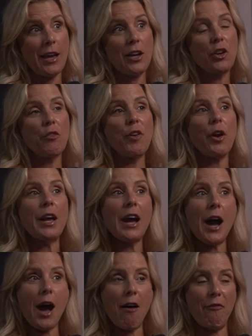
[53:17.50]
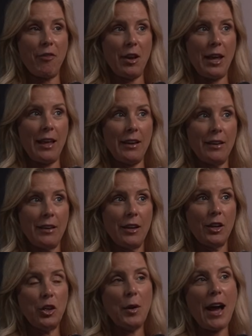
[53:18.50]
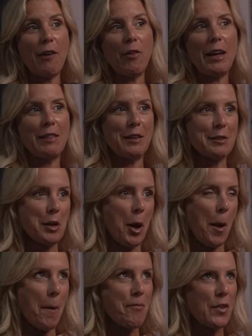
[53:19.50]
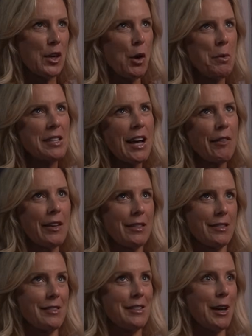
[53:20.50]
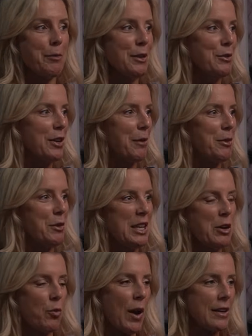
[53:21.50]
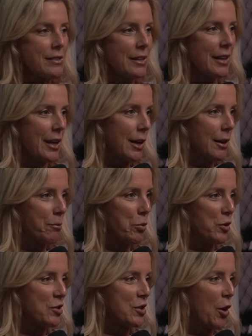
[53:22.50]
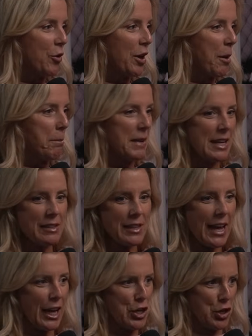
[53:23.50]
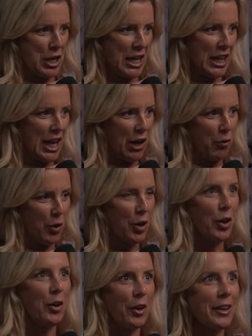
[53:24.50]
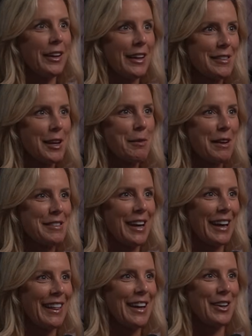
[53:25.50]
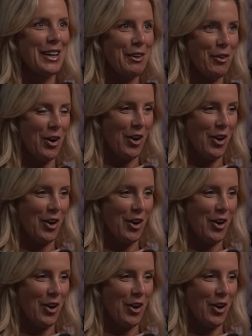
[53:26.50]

You're very confident. Mm -hmm. You have like this you almost have like this WWE wrestling persona meets like a, you get like real. Is anybody tell you that you get real?